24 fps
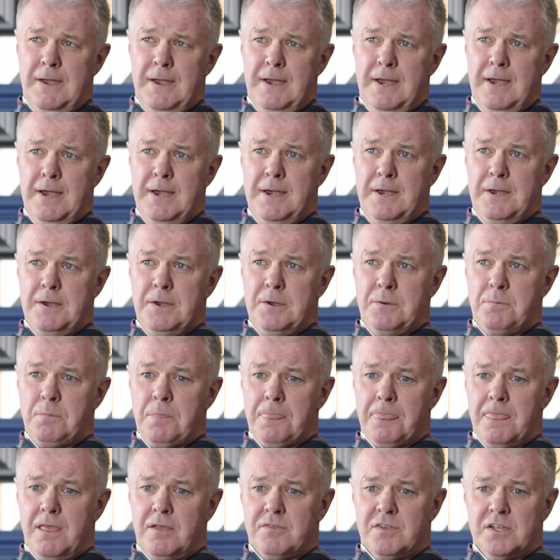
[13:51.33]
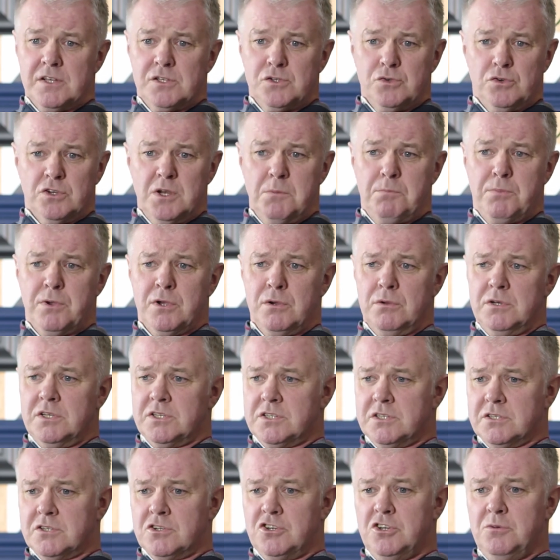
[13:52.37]
I think Tony Pulis
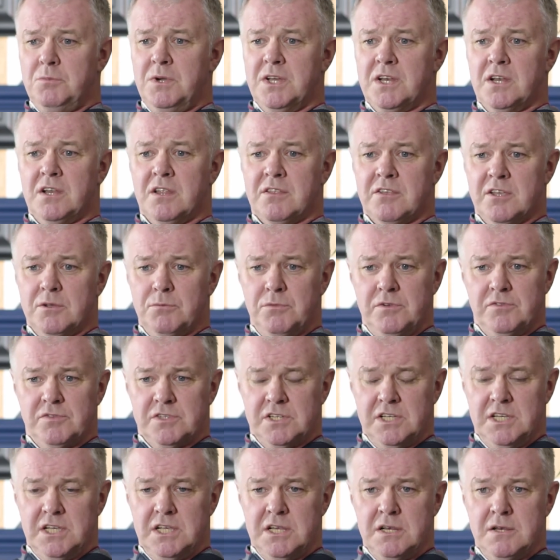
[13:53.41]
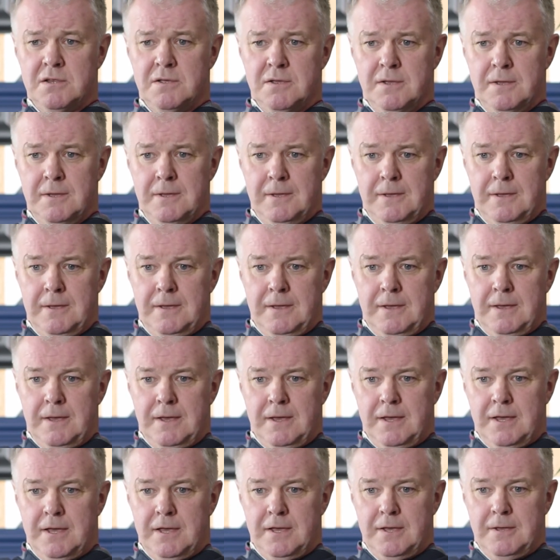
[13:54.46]
has come in, and I think we've seen
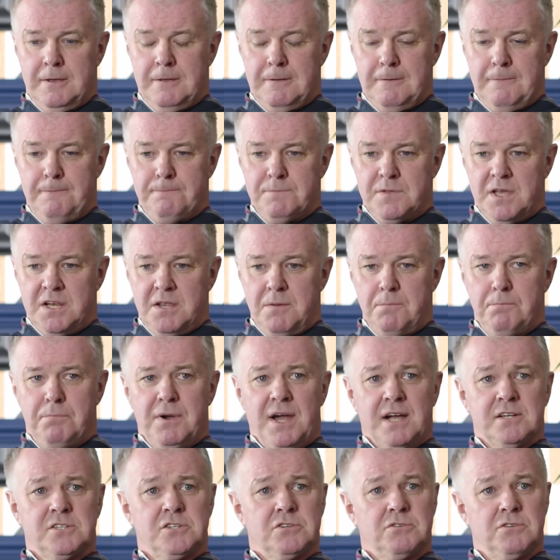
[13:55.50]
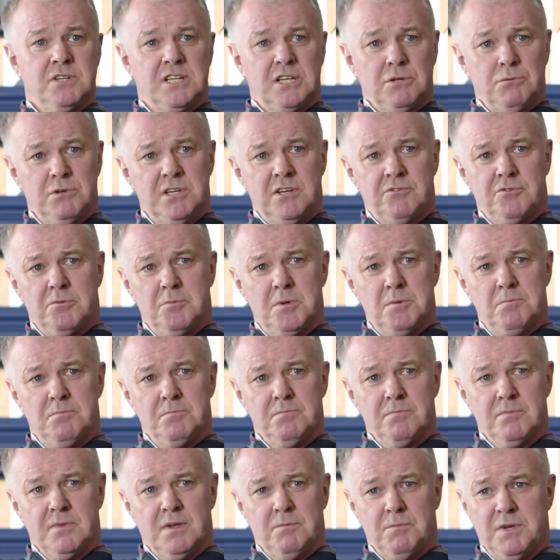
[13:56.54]
an impact straight away from him.
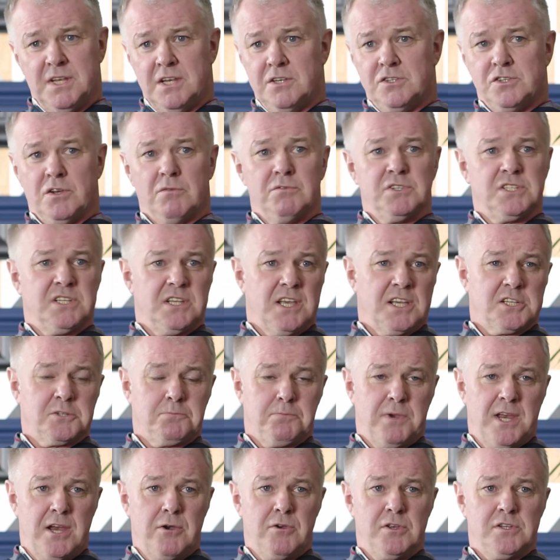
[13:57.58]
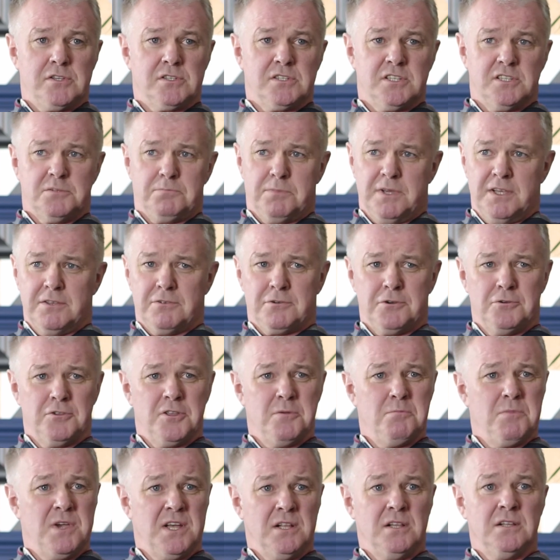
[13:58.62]
I mean, he's obviously experienced, he's been through
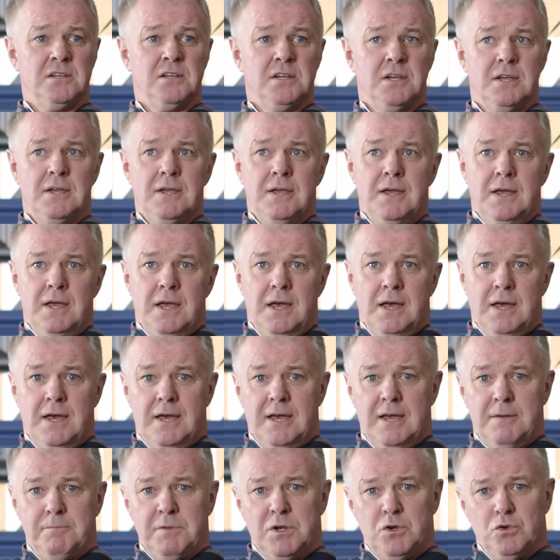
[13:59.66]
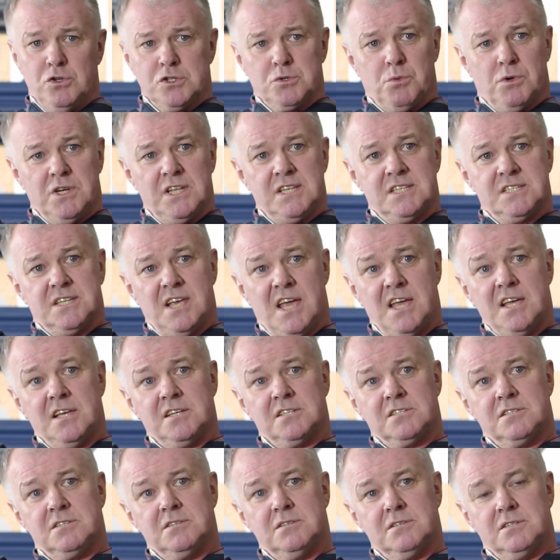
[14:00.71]
the mill, he knows what it
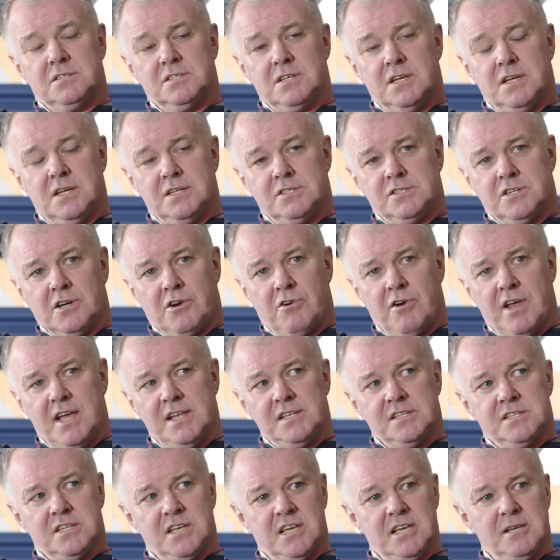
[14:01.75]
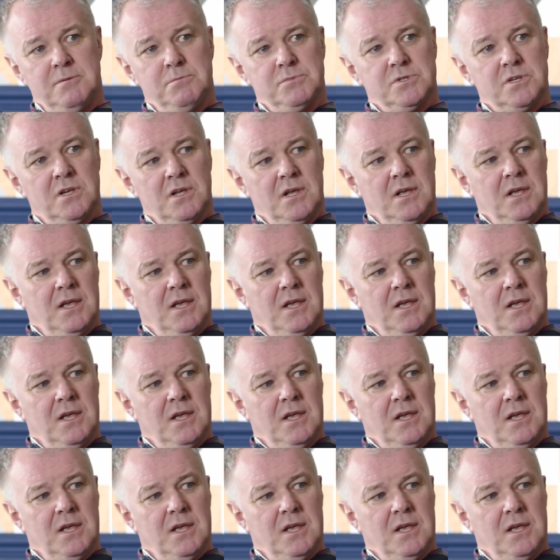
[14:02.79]
takes to create teams,